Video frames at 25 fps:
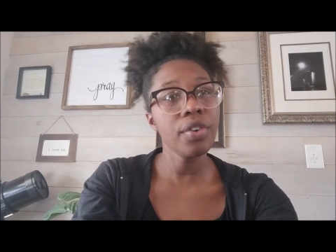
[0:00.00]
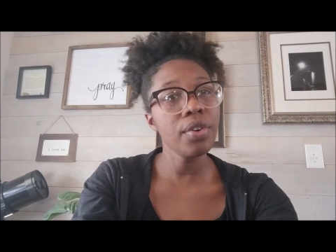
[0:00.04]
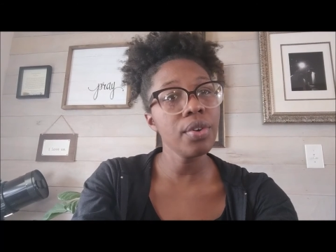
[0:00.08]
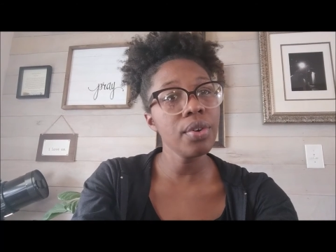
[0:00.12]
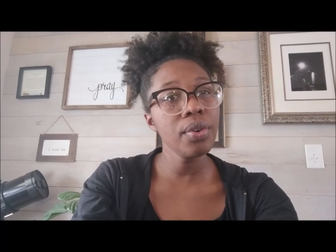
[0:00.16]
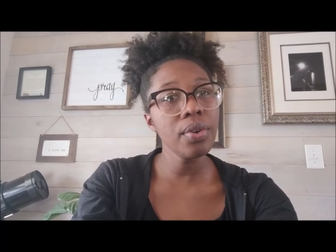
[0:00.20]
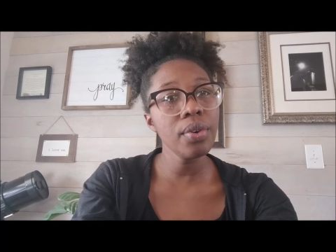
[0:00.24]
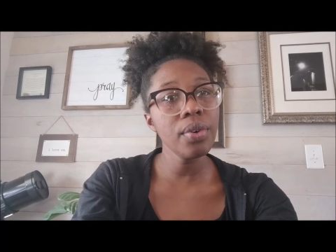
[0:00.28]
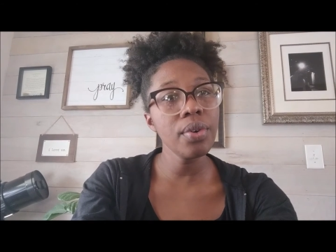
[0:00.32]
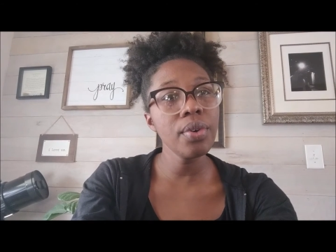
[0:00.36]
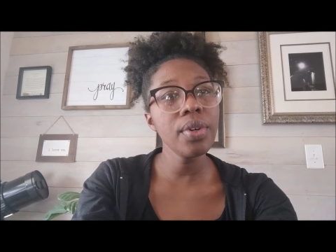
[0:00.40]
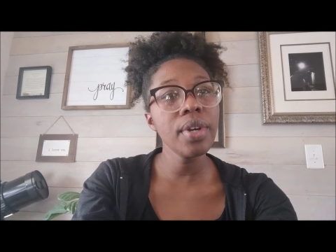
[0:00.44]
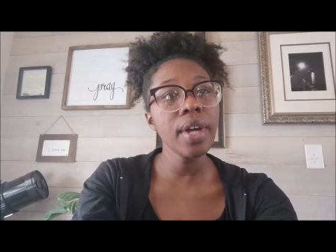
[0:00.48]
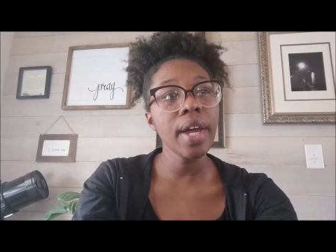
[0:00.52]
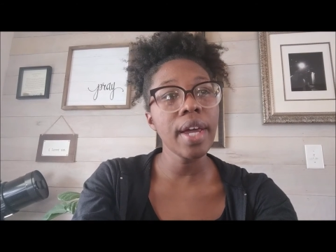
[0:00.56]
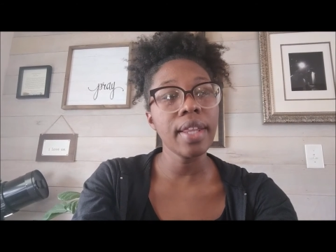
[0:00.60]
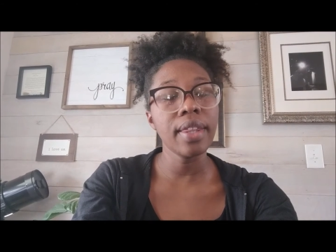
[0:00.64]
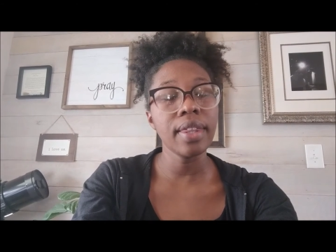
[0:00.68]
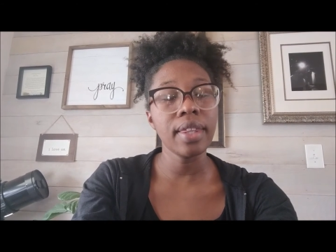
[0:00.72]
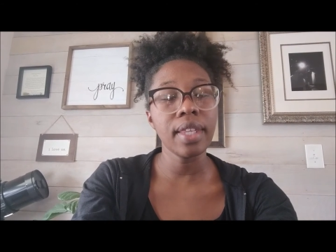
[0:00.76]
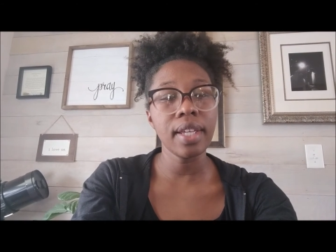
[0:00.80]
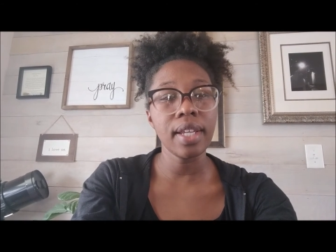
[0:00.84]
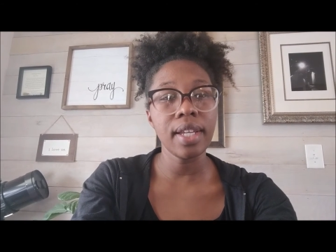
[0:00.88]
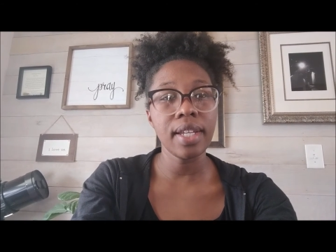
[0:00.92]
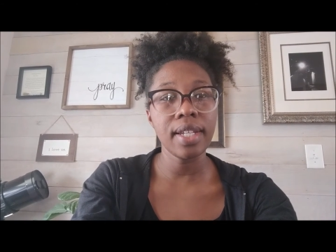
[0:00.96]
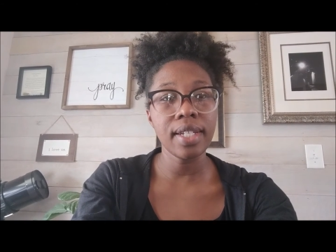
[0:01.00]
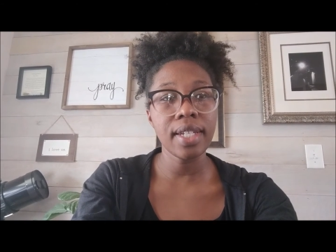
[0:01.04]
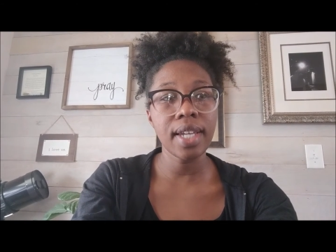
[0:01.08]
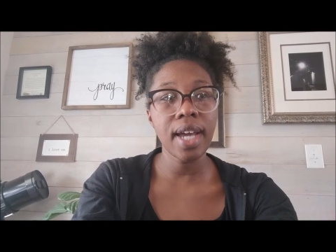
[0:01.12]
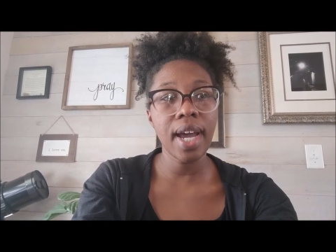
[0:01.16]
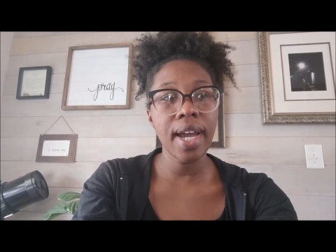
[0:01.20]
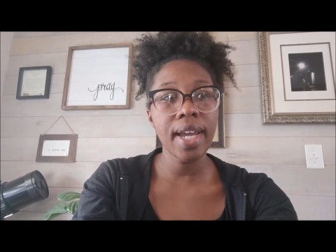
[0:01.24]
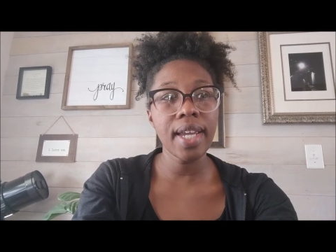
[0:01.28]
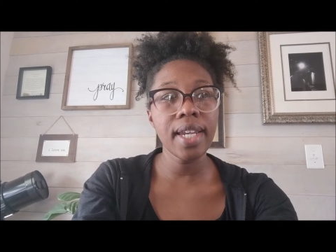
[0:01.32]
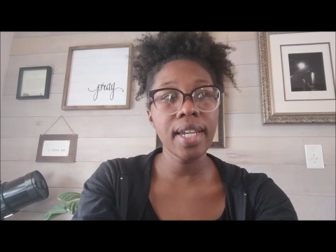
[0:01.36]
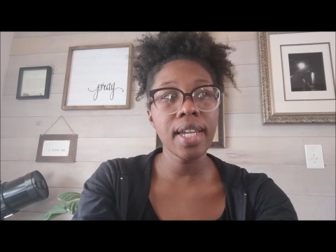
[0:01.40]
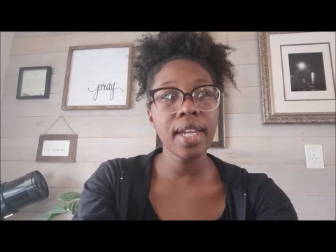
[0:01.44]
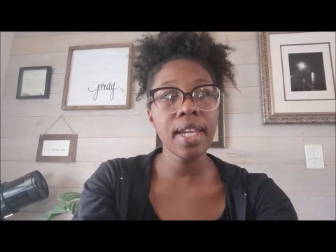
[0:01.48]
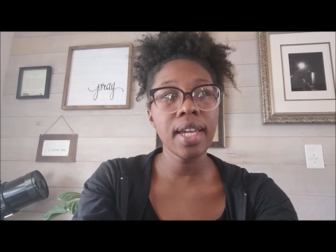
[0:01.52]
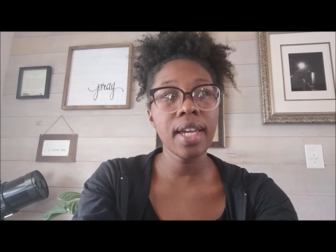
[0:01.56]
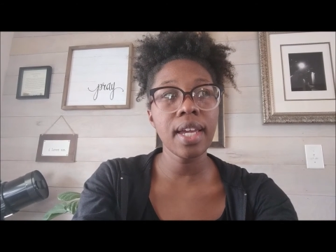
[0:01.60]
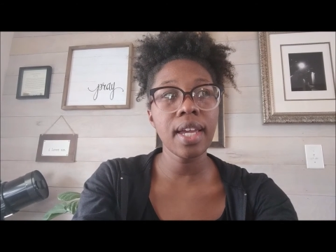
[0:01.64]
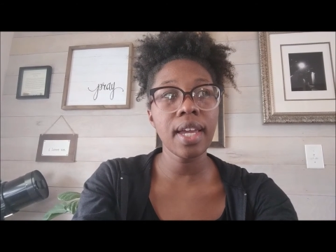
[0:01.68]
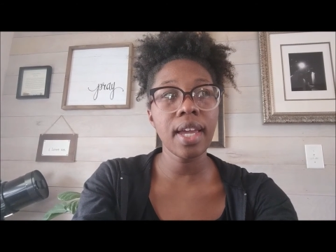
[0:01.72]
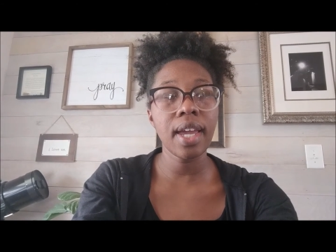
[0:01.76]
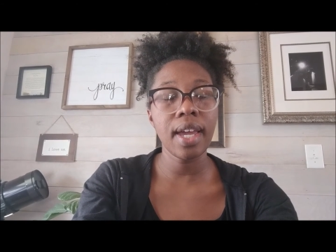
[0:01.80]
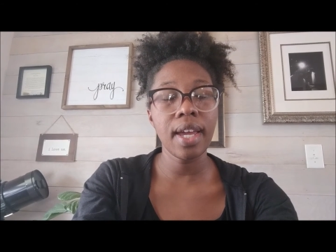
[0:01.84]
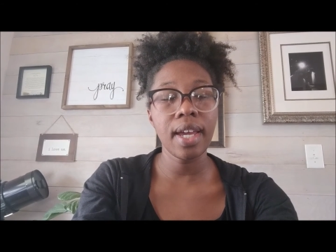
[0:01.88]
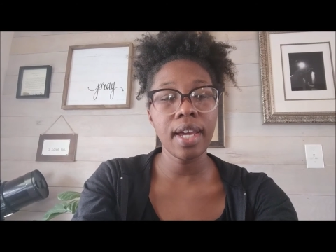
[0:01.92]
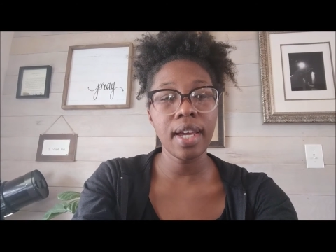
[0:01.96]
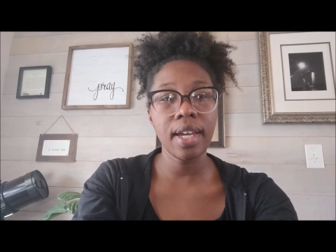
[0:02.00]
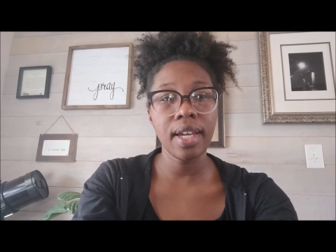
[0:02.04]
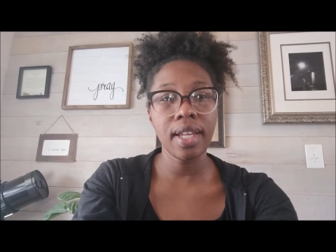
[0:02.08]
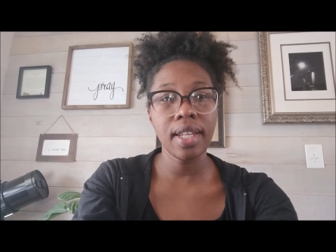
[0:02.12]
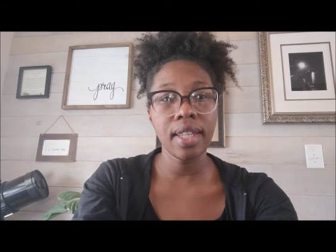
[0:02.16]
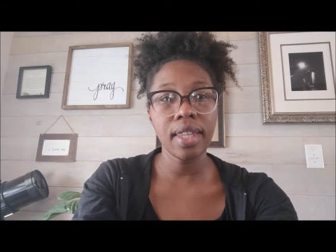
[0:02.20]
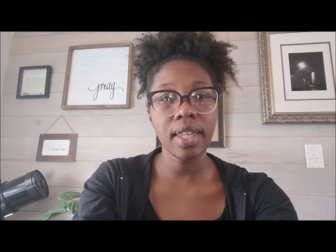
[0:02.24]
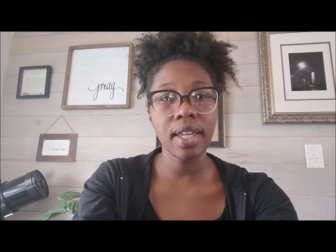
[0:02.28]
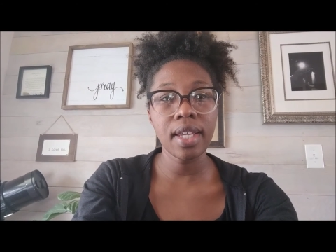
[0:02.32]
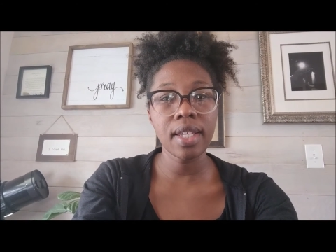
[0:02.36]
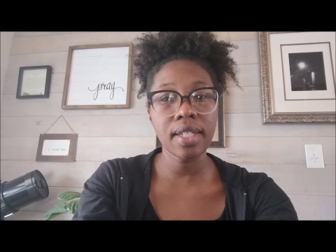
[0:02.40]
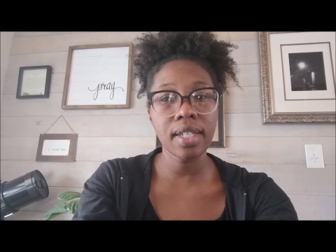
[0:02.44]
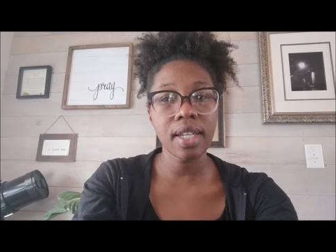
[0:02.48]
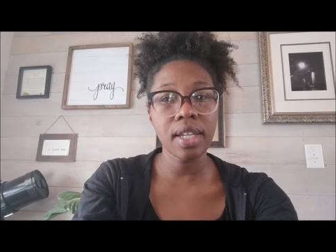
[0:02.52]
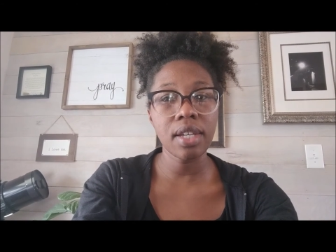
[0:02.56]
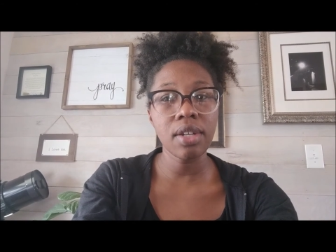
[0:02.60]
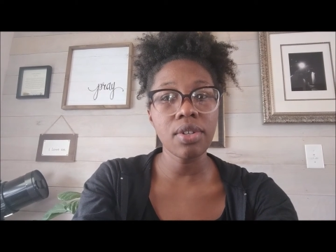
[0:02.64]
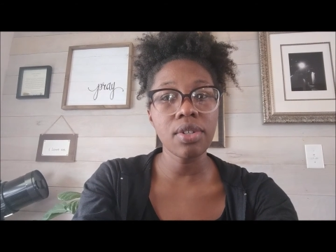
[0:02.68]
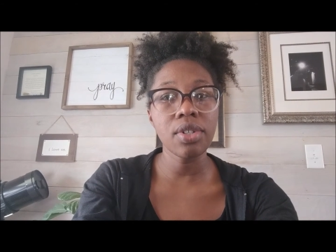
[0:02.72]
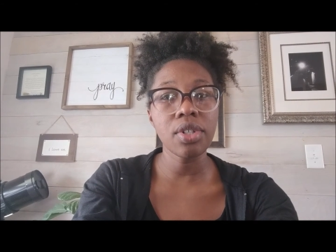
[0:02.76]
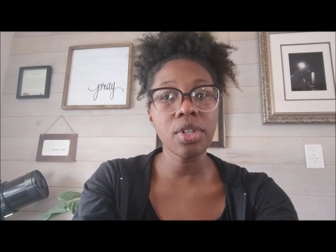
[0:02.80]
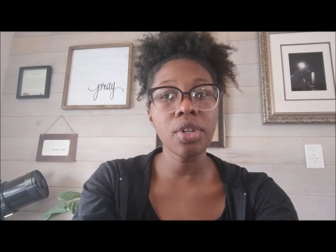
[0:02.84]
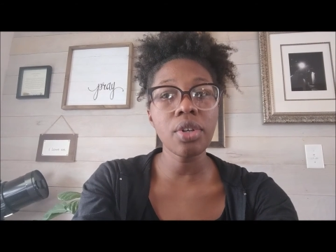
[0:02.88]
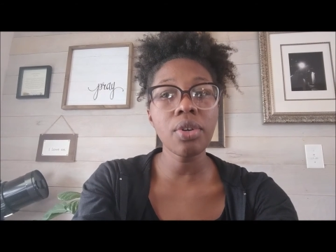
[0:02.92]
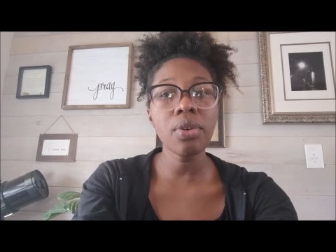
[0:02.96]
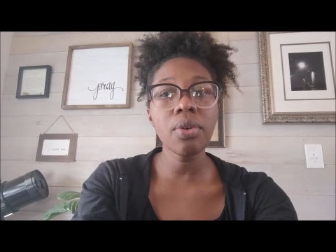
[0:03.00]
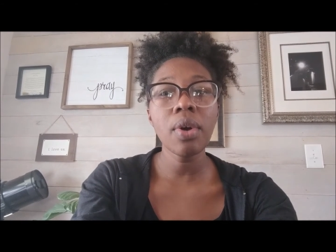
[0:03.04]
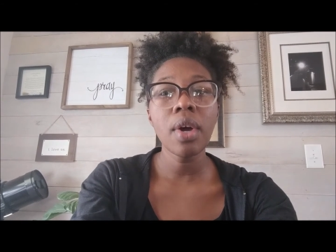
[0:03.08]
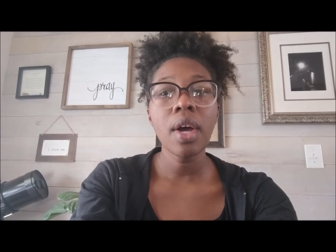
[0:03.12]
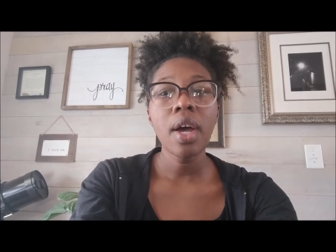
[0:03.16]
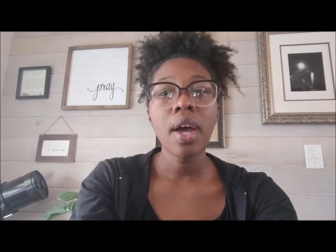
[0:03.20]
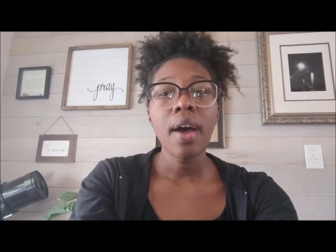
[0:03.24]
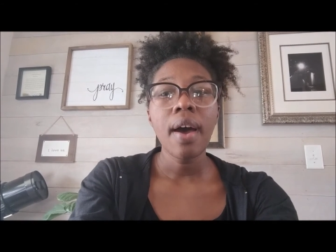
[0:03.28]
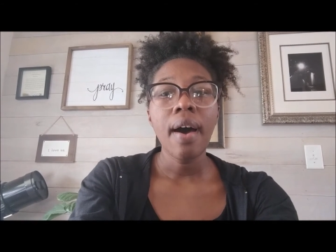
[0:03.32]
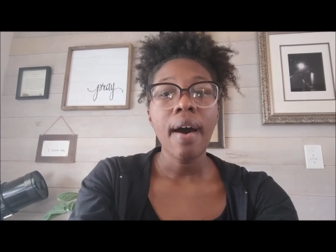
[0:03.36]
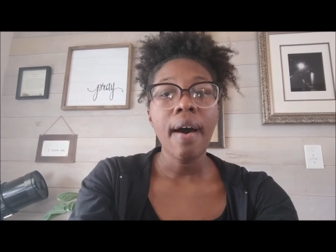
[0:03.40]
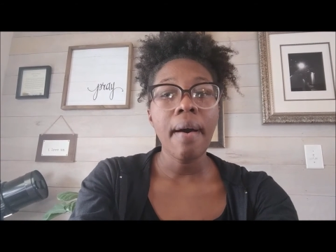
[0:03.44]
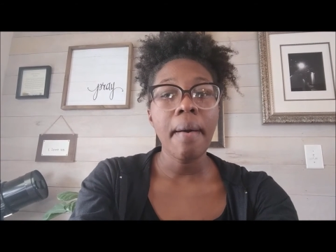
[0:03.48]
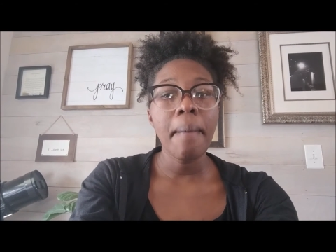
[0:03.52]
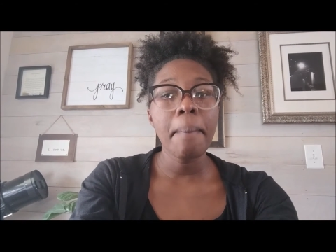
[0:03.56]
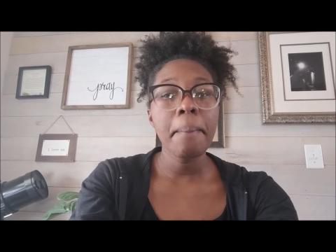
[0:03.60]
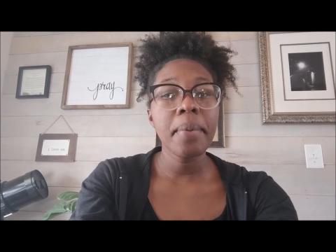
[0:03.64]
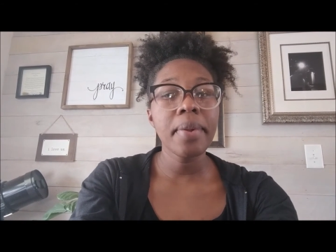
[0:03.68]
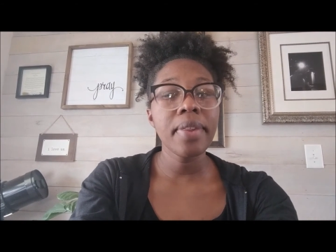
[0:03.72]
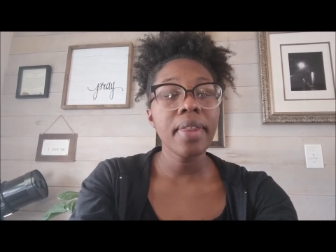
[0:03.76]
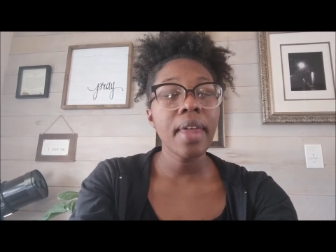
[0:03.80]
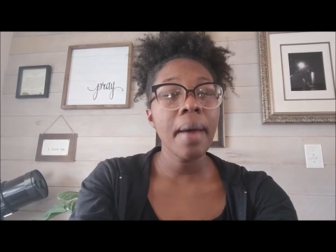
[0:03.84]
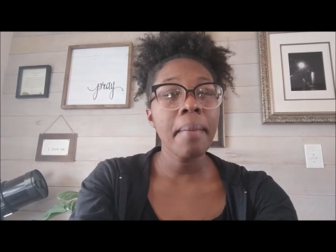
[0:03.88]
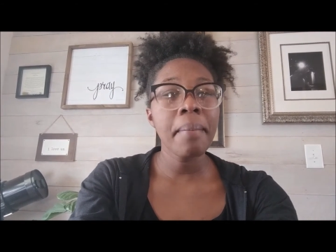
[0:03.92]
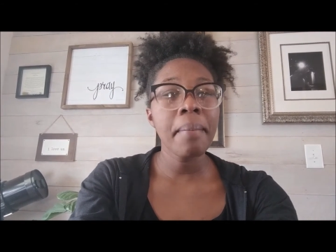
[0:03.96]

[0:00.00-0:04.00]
food and dining and things that you do. But